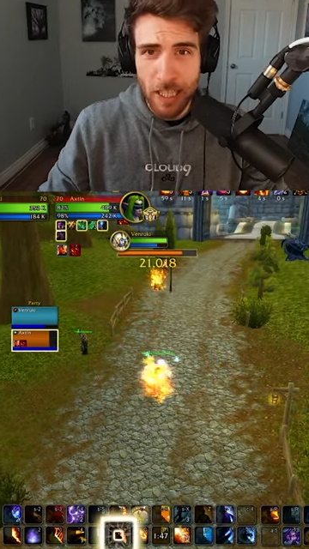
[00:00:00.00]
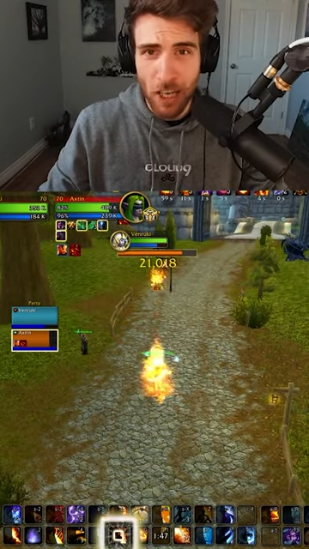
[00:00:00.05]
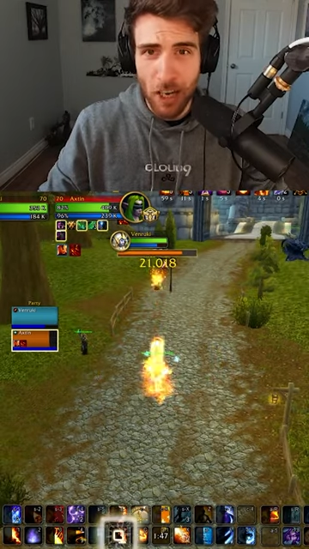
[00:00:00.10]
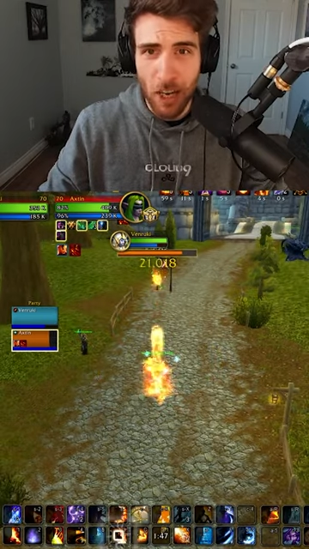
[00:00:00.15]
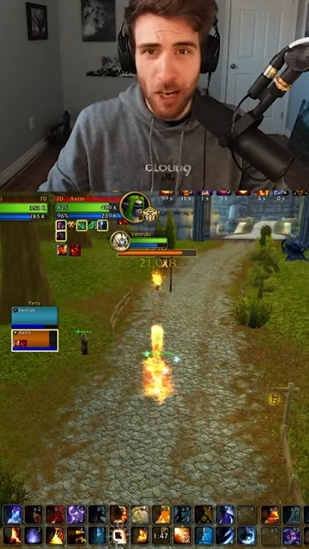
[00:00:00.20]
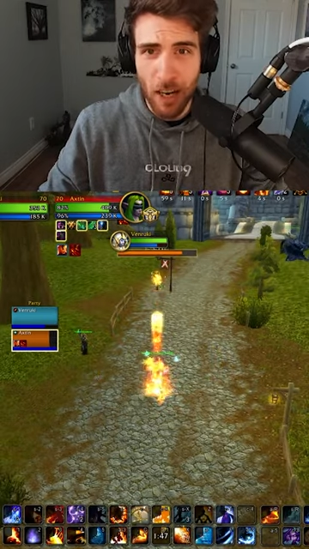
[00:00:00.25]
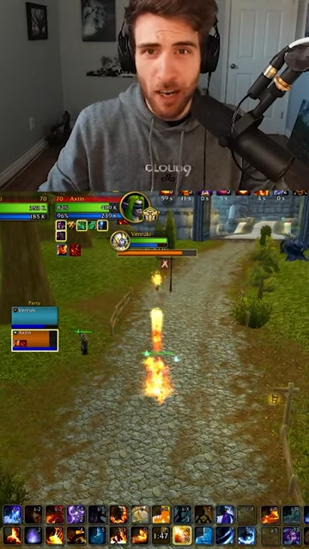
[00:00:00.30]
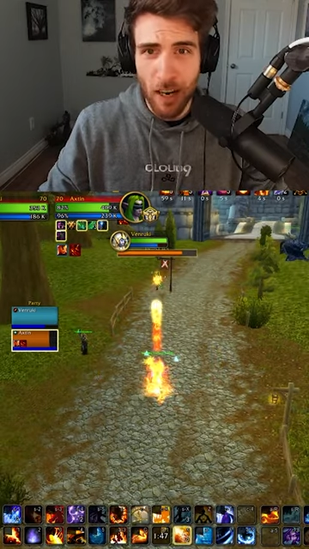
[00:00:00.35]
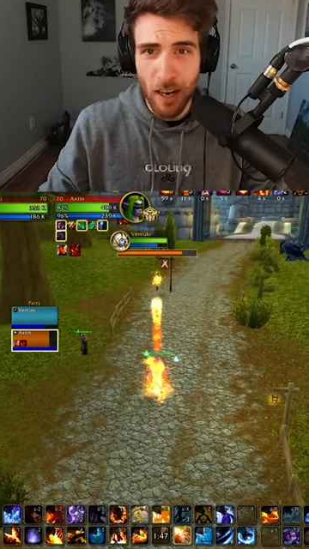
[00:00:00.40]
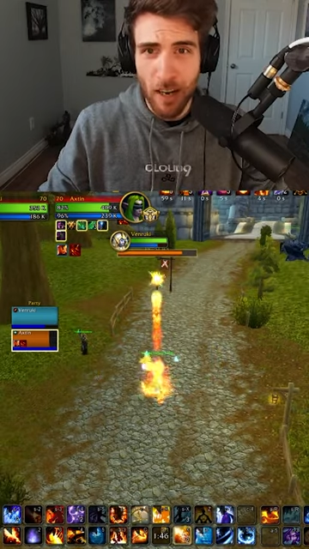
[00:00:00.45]

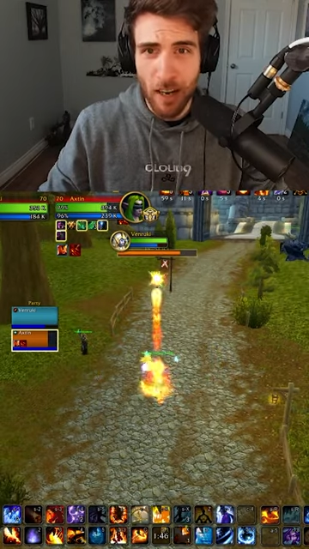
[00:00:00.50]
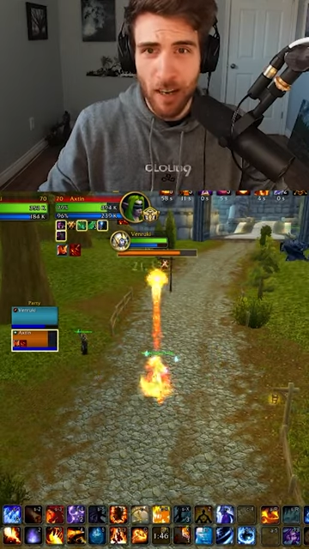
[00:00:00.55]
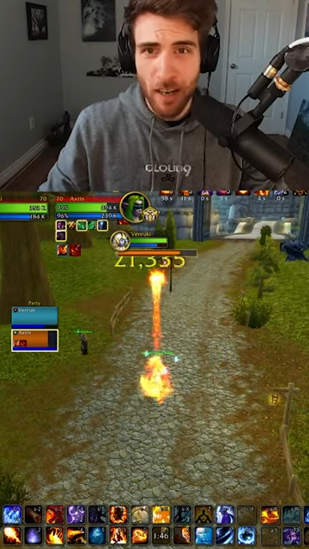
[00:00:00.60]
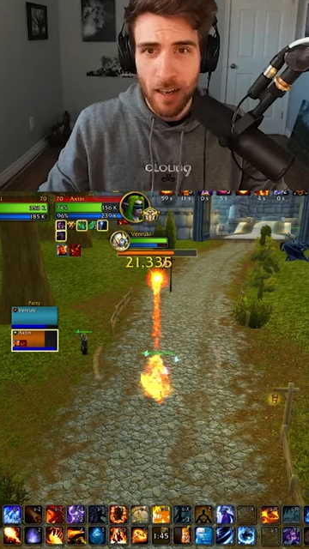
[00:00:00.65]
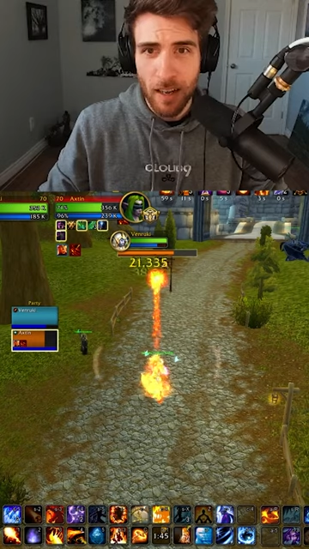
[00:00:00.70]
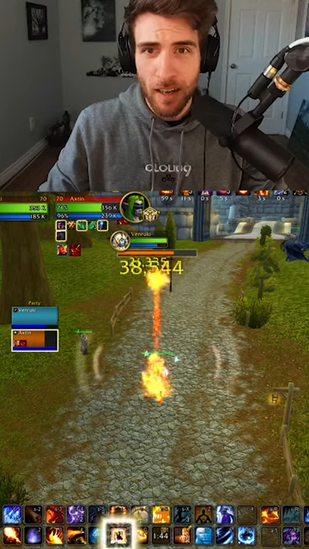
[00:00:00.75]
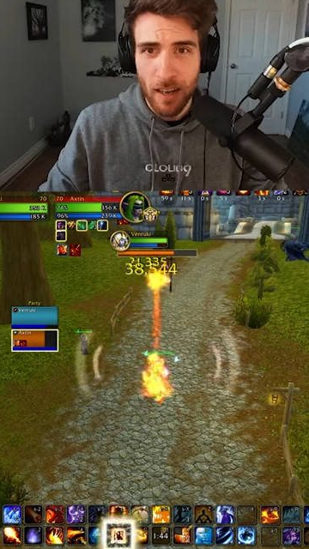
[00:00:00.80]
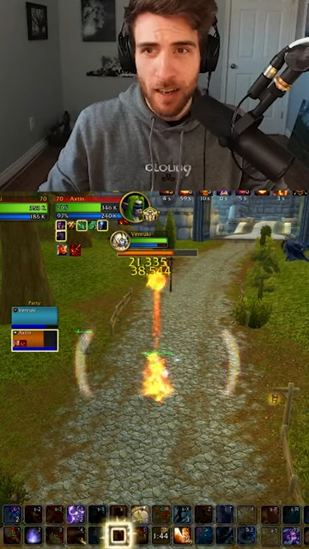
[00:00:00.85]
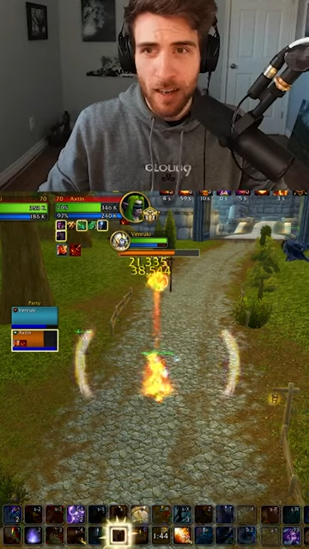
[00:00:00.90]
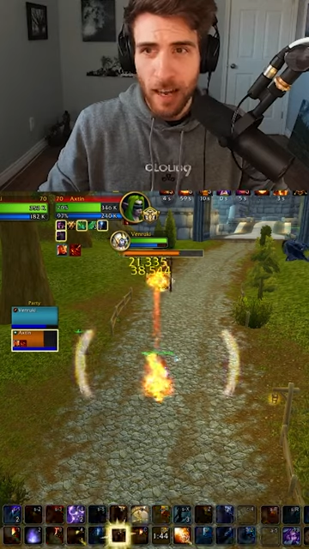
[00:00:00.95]
are.
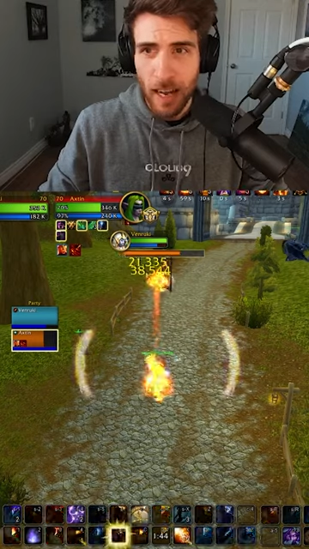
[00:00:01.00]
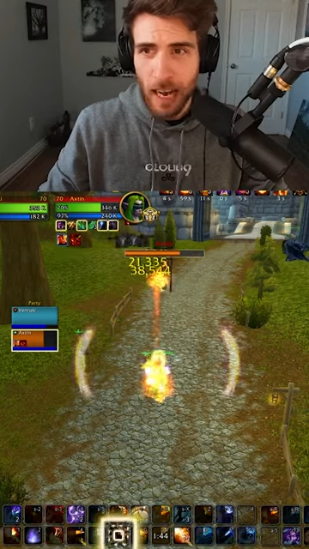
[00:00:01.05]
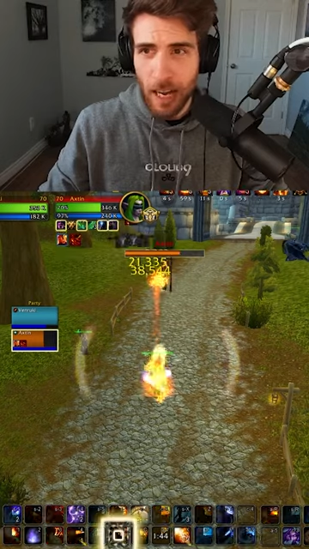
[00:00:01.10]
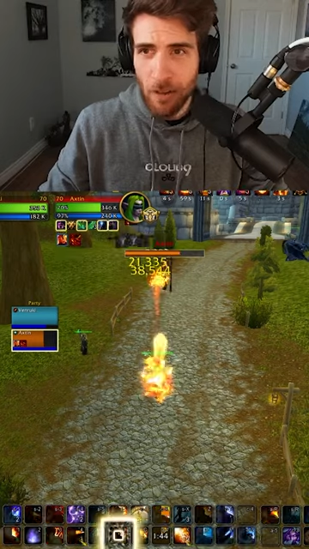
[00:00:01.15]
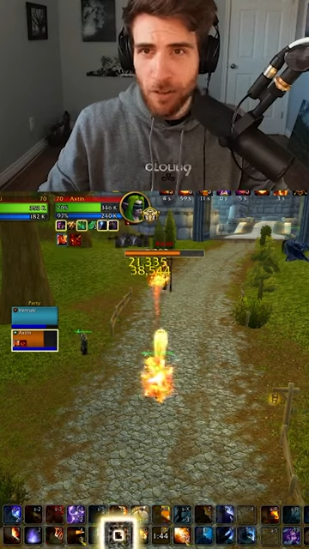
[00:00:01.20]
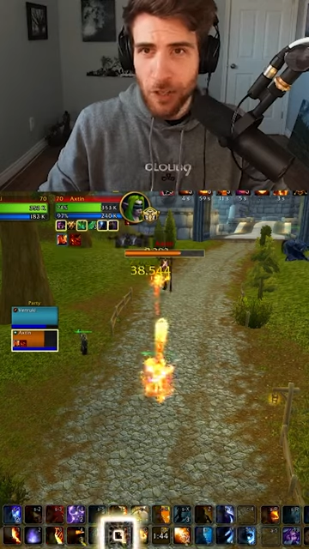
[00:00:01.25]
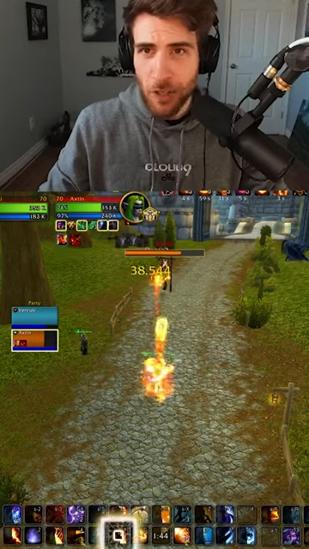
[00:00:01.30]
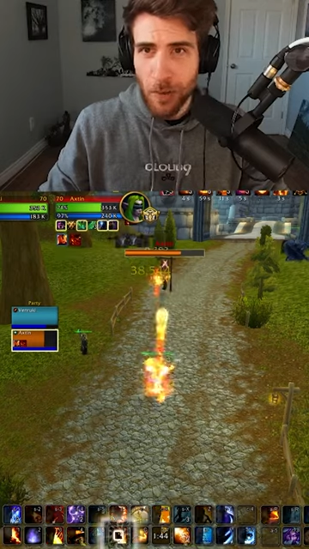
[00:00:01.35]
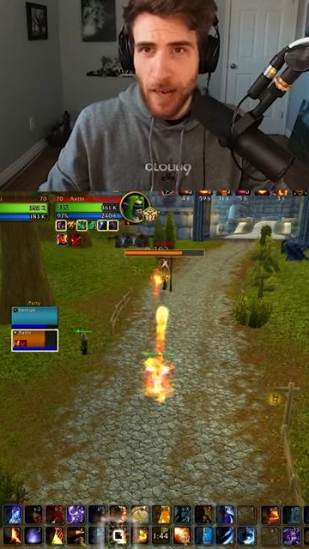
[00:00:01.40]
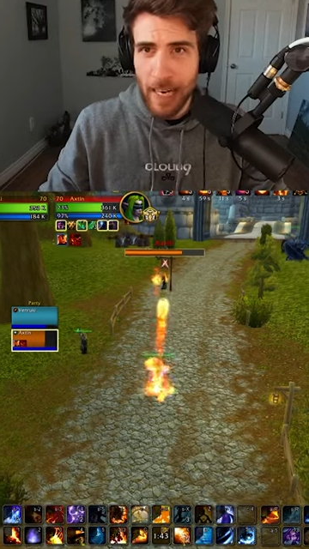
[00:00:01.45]
I
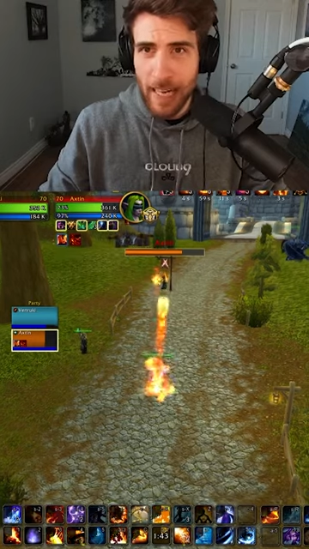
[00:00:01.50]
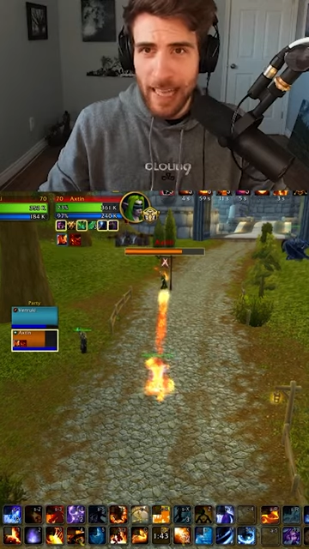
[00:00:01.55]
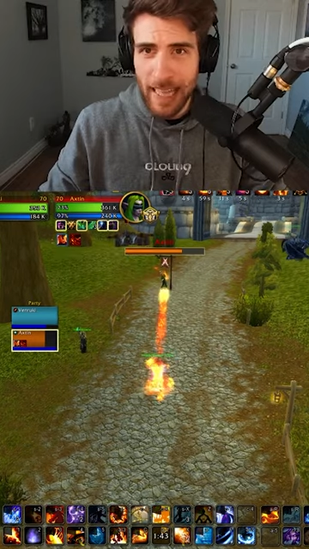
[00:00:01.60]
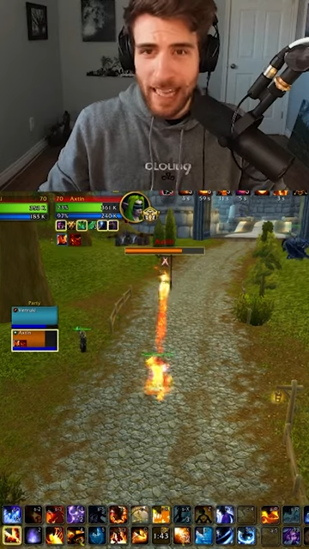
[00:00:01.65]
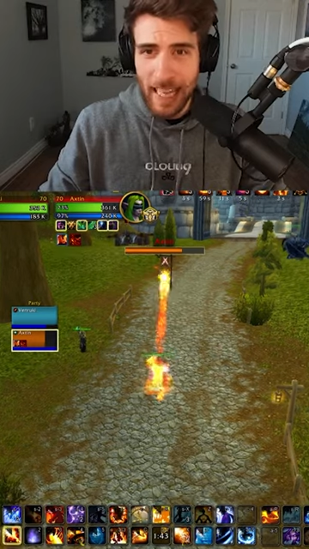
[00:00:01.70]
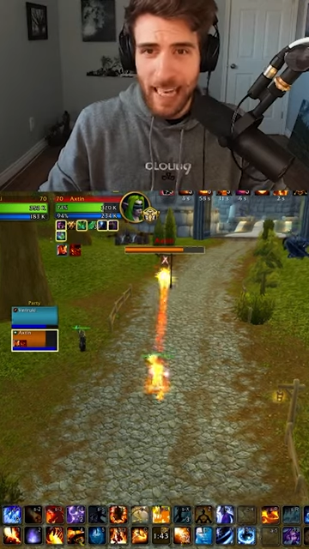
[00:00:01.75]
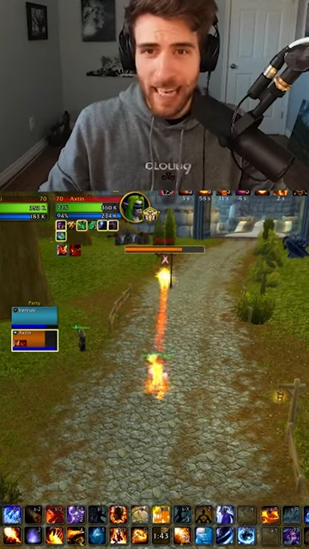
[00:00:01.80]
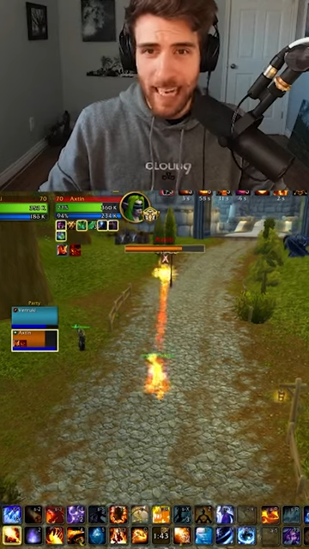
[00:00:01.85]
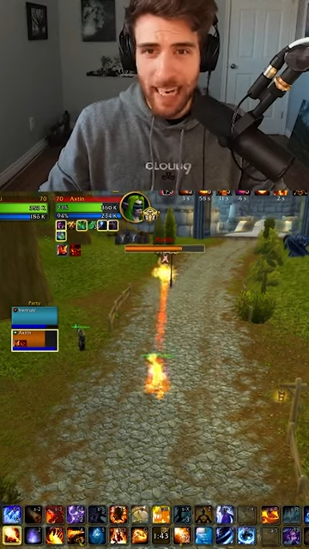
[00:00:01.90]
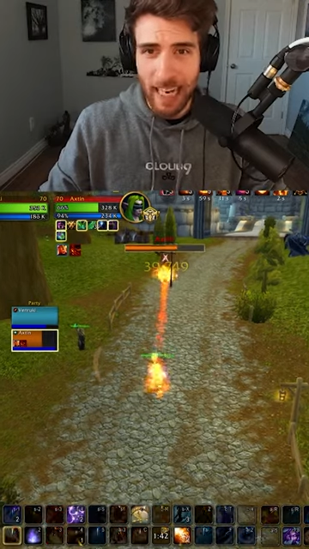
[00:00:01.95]
don't do
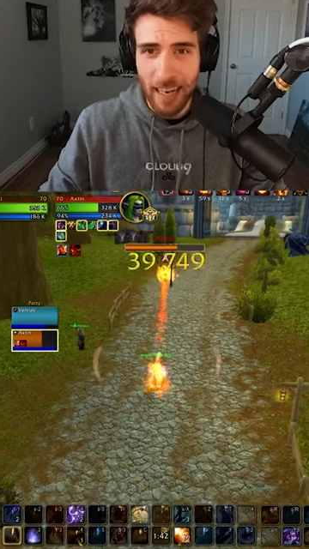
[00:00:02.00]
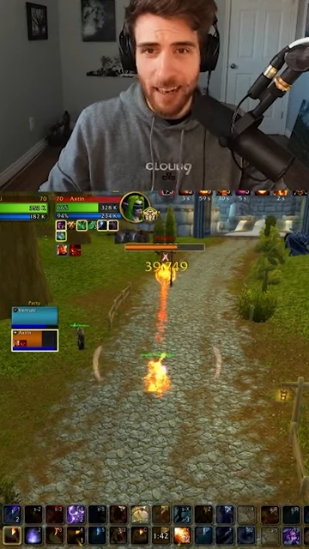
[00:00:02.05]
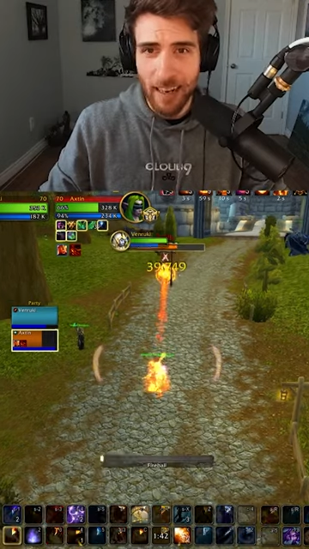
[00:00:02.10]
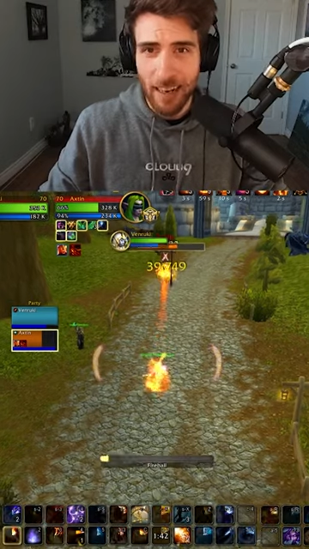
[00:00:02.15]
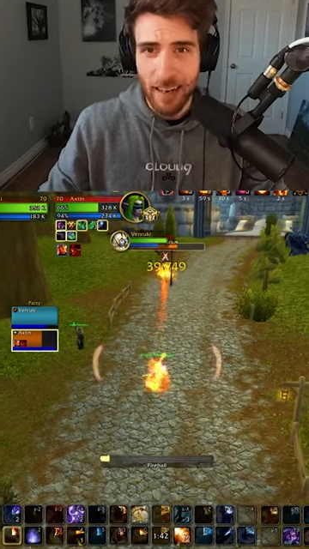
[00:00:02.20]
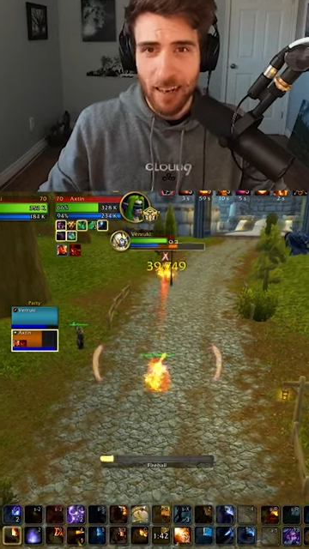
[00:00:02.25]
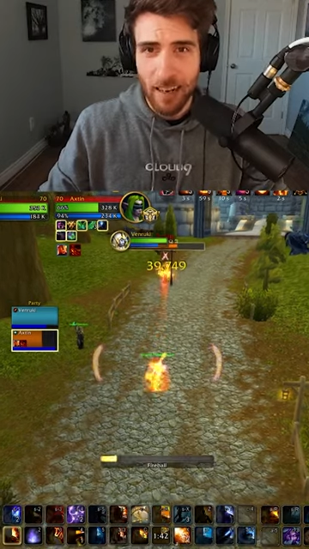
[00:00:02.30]
anything.